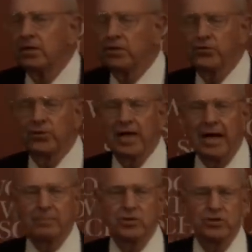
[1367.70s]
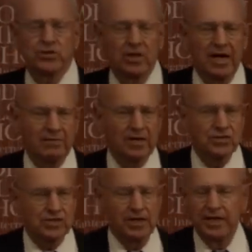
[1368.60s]
The three options are
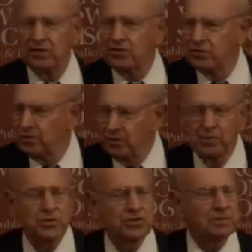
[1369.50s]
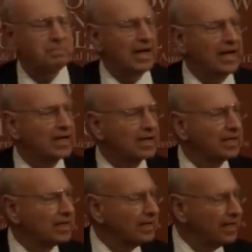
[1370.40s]
obviously to sit
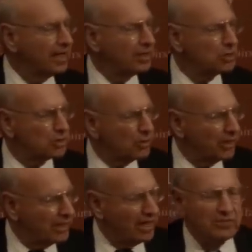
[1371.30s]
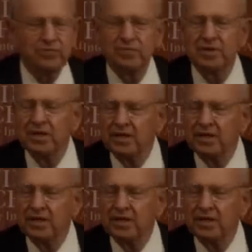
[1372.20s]
back and enjoy life,